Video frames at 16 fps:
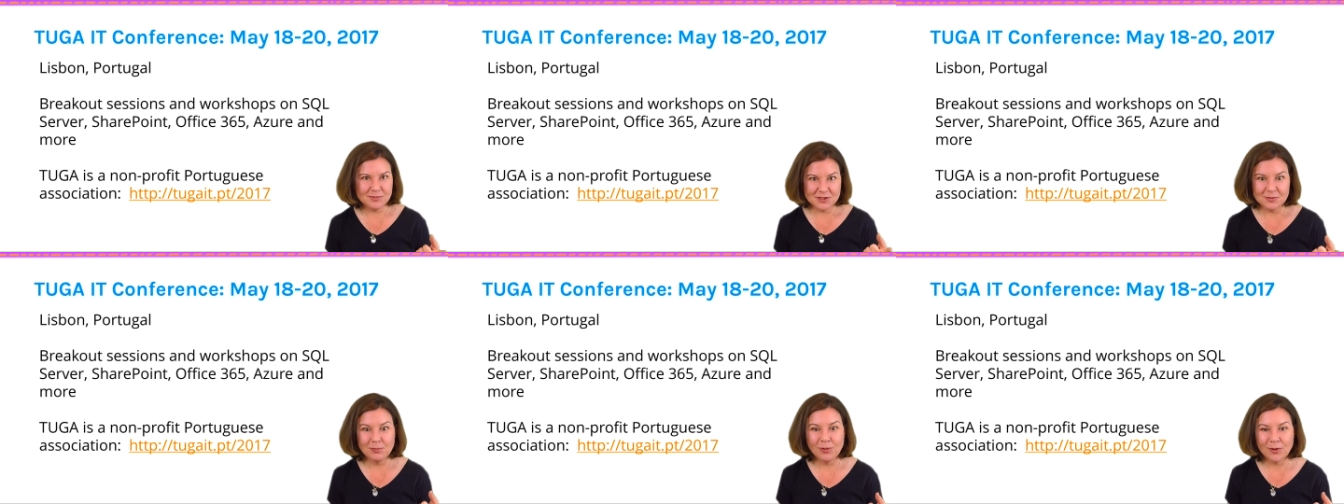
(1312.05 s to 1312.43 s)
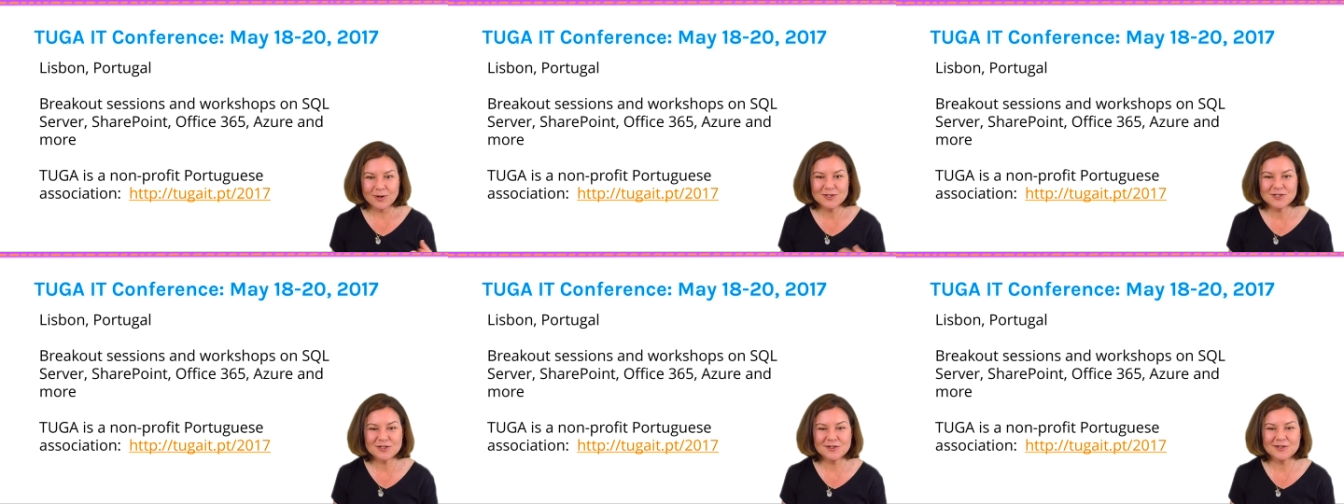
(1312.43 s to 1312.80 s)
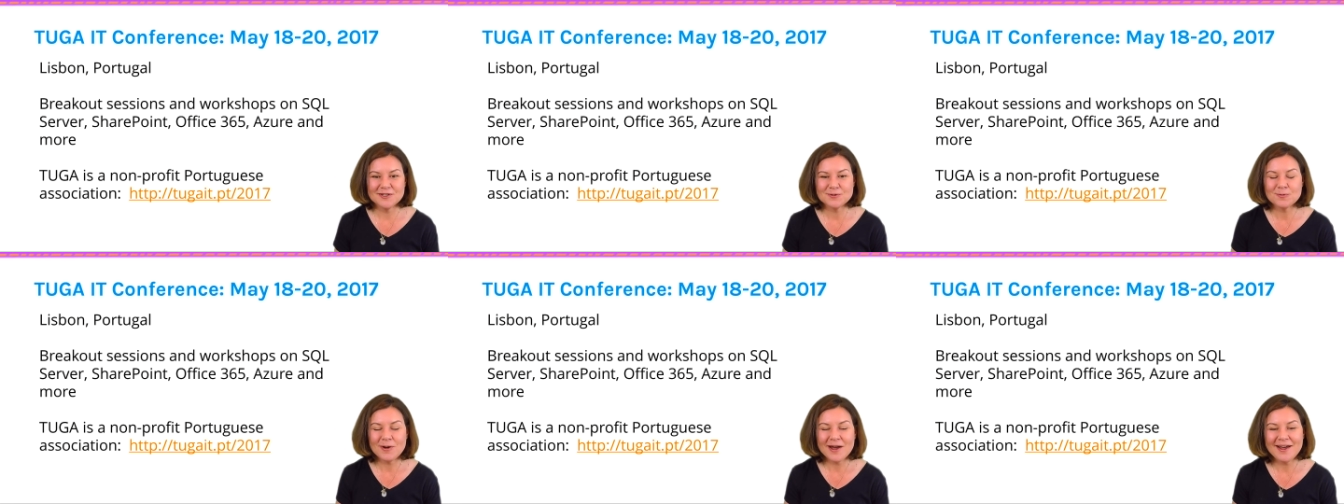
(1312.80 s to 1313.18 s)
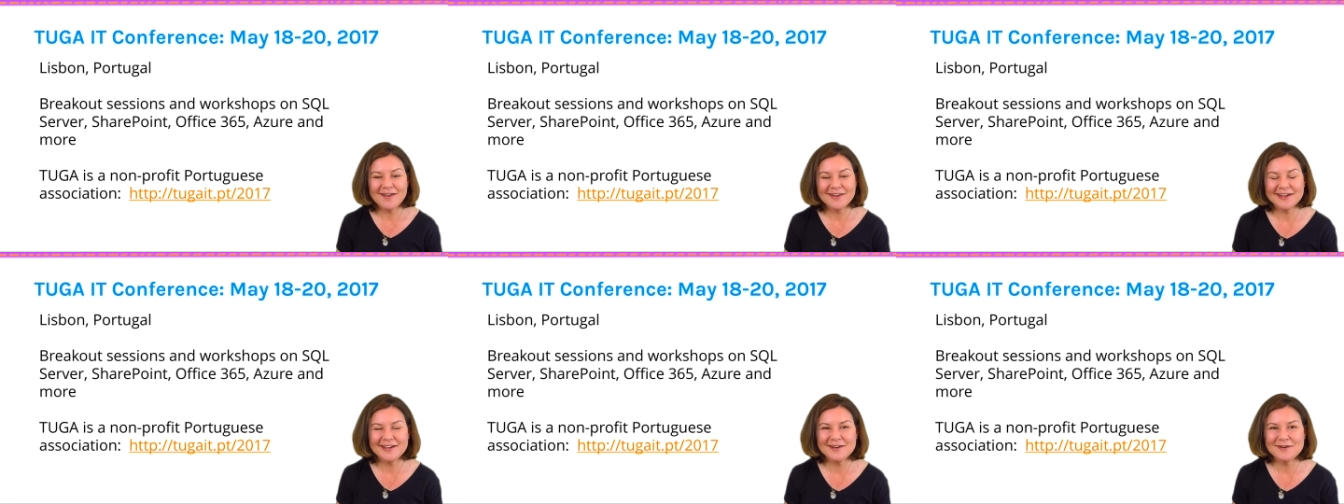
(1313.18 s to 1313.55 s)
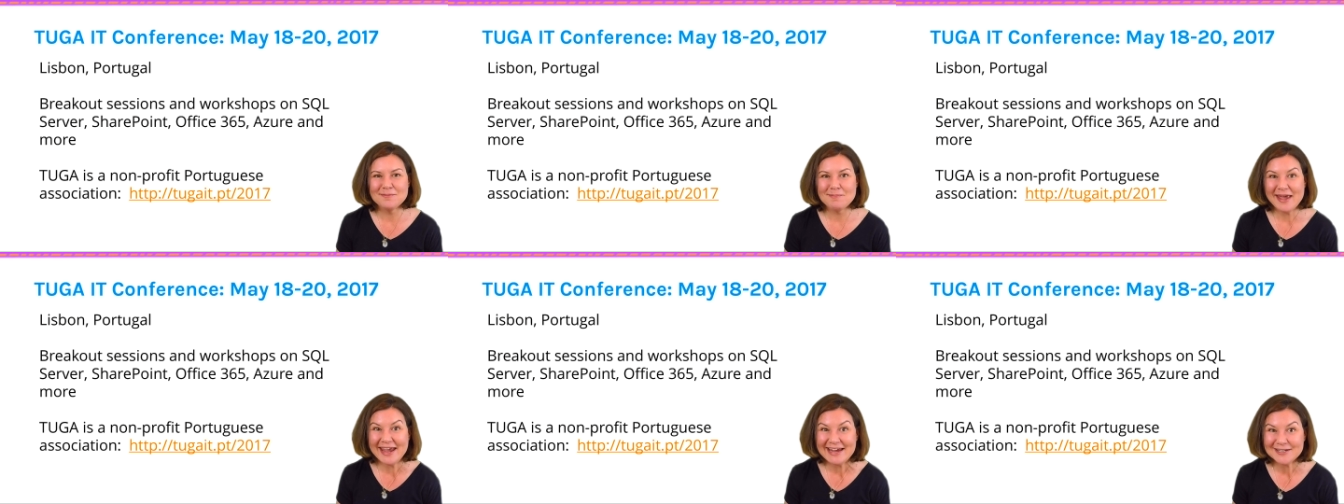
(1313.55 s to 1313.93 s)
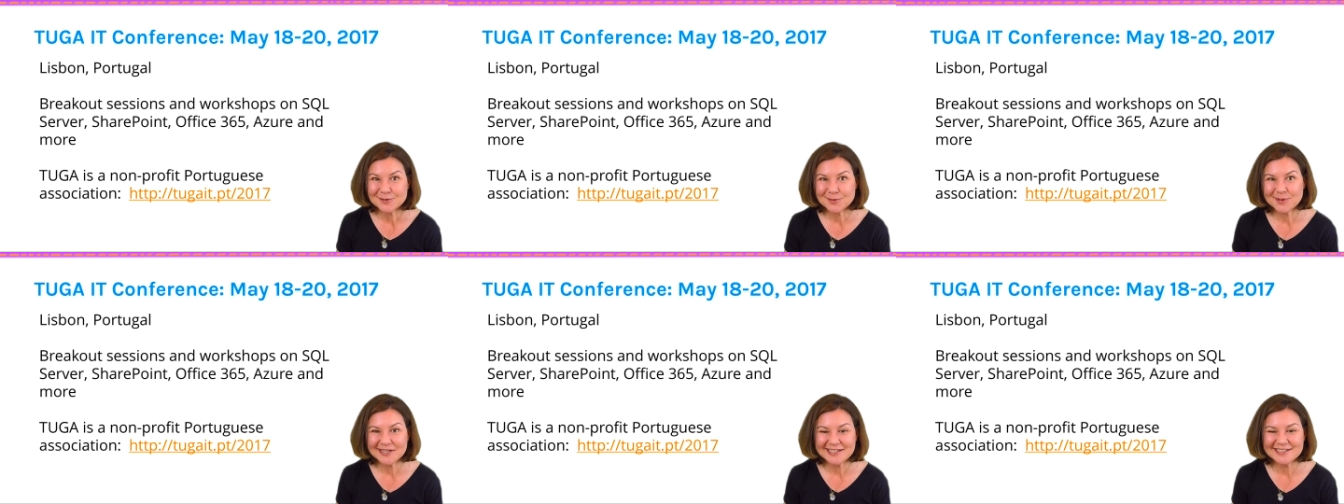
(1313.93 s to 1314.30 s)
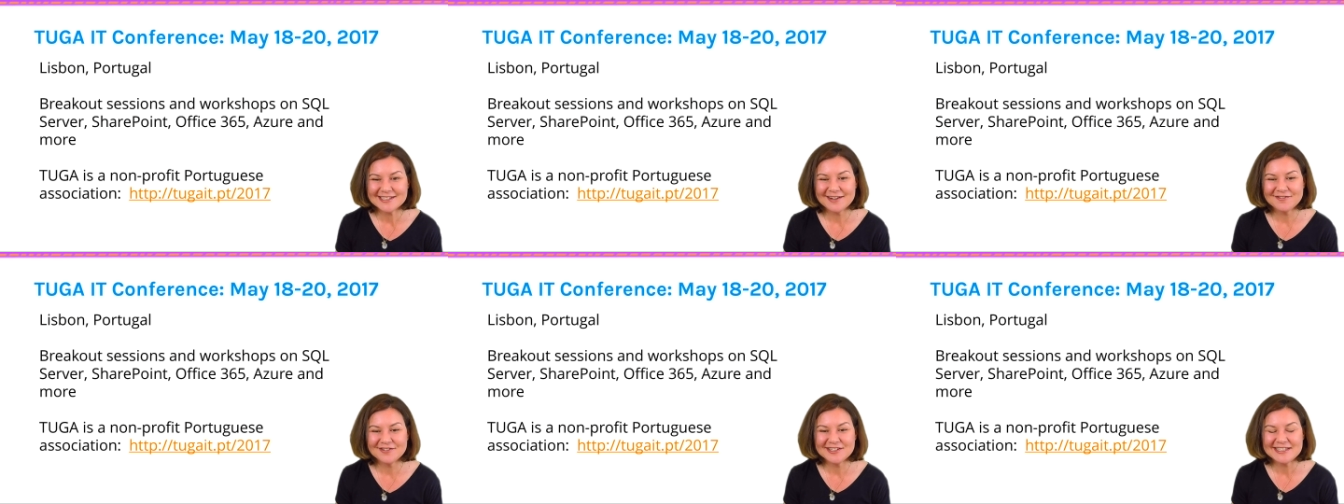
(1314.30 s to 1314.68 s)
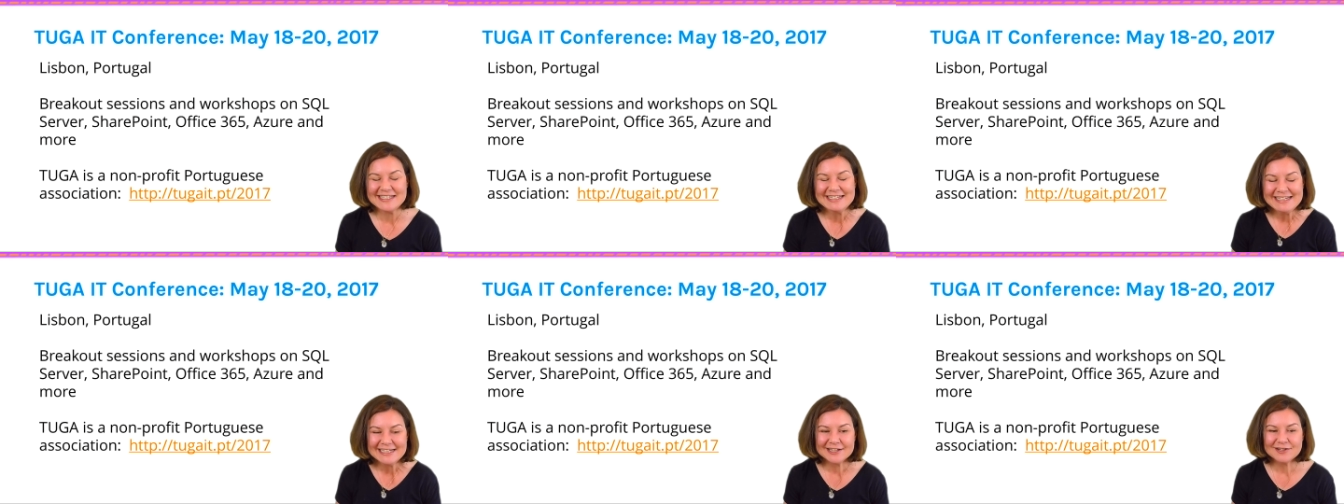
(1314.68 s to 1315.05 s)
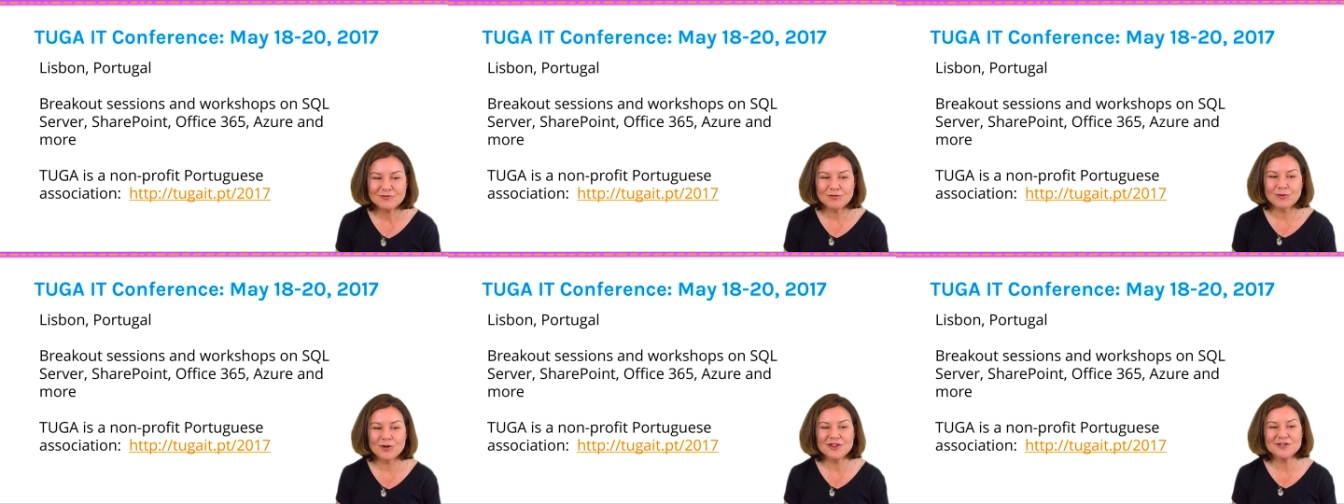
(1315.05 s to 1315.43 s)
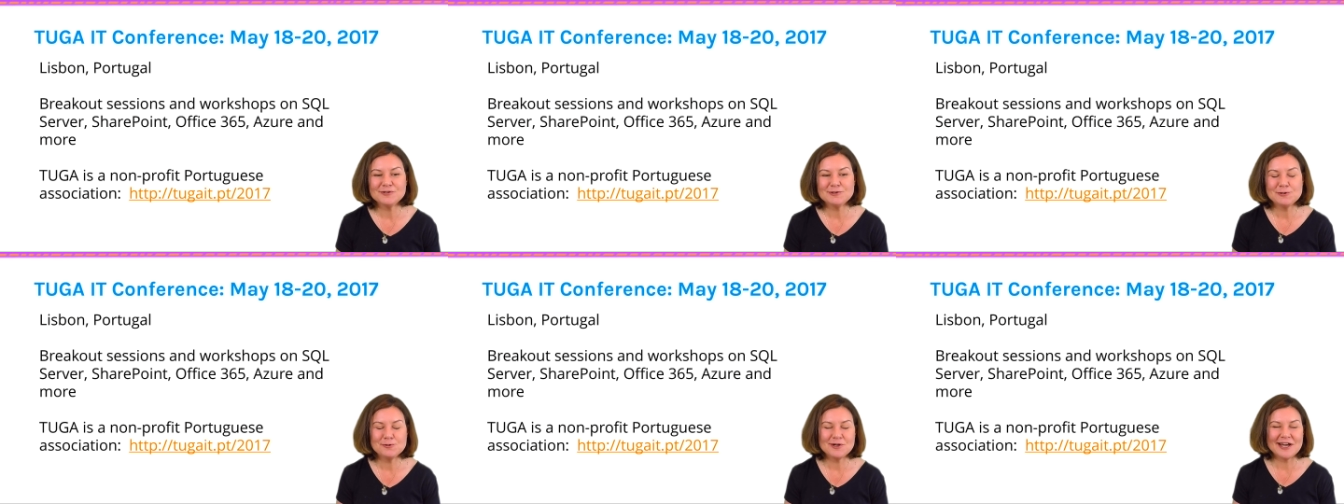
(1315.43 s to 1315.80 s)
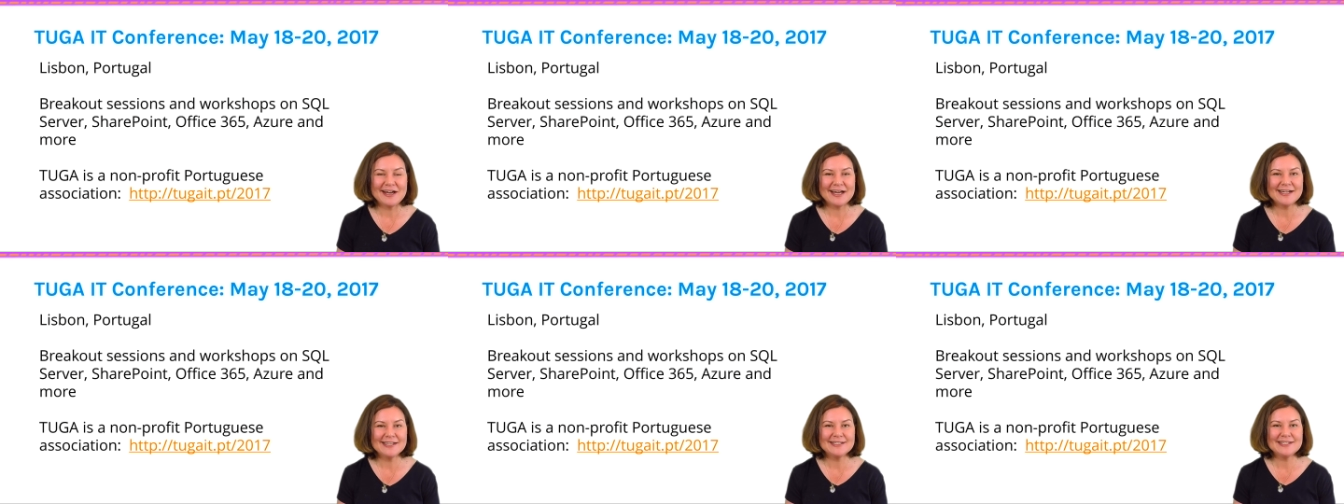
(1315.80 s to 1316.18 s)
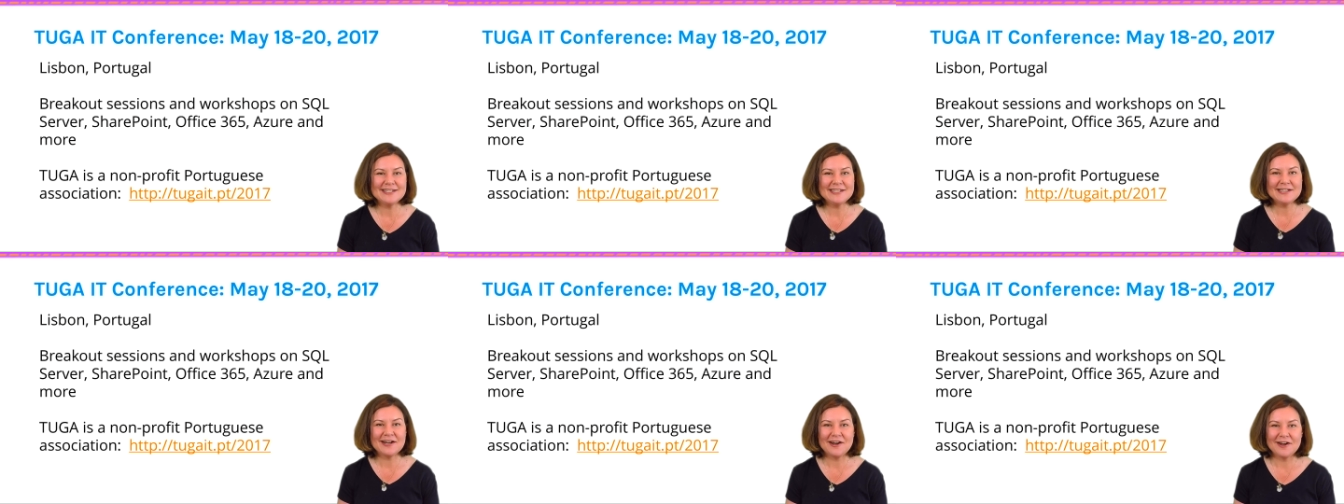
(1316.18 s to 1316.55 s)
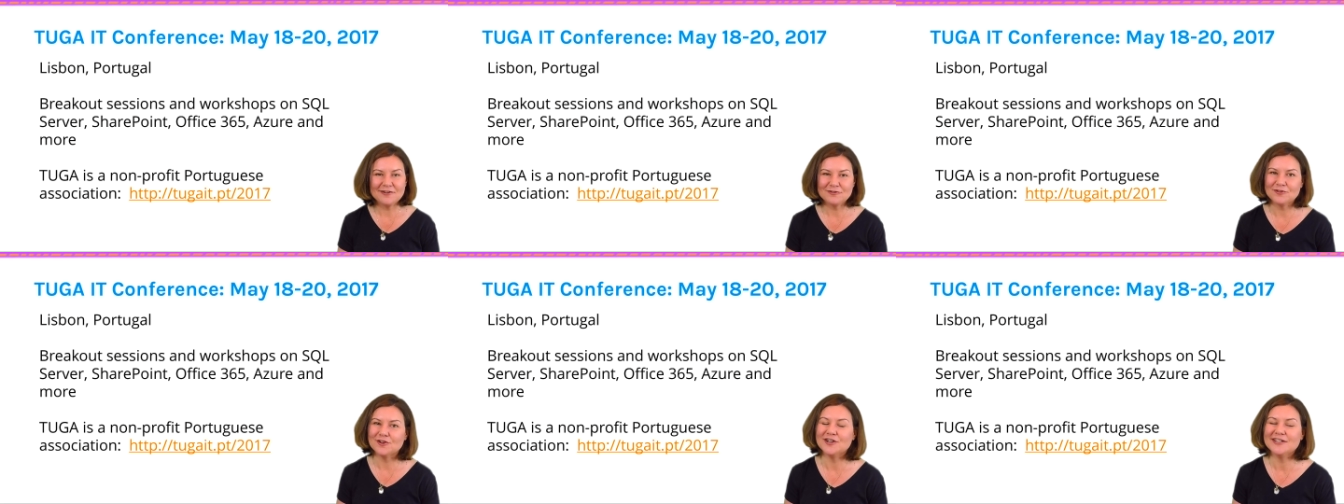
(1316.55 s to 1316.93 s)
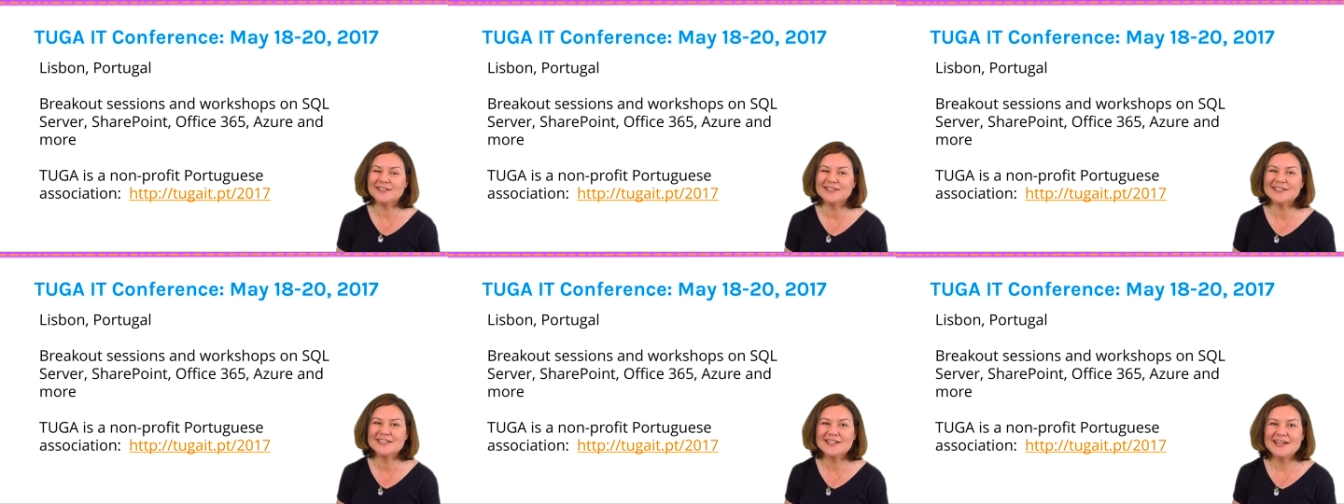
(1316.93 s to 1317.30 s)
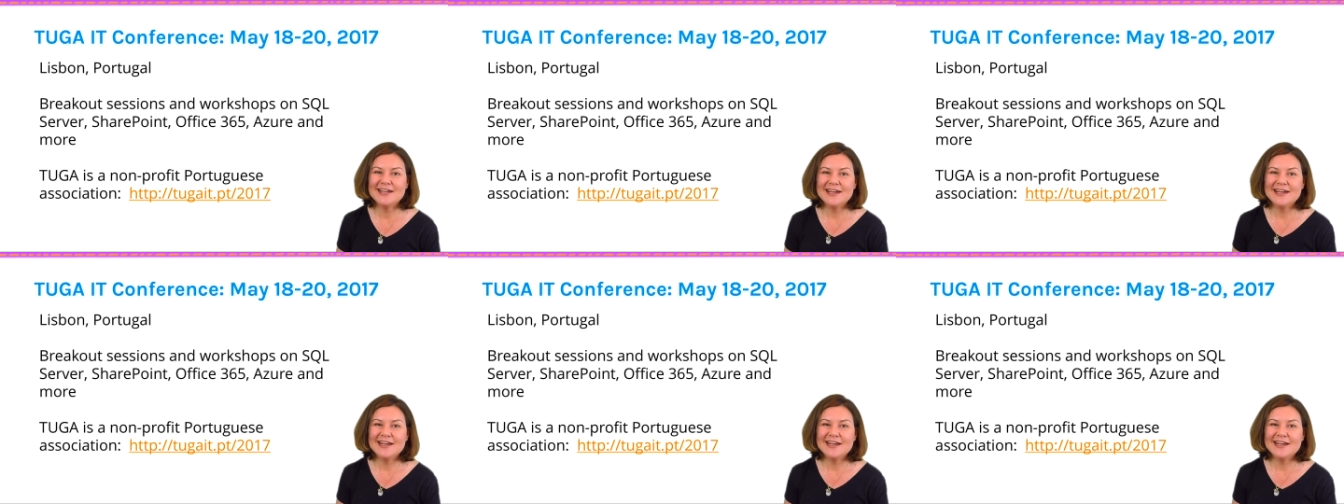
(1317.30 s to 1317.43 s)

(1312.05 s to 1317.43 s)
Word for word: to Portugal as well in May 2017 for the Tuga IT conference.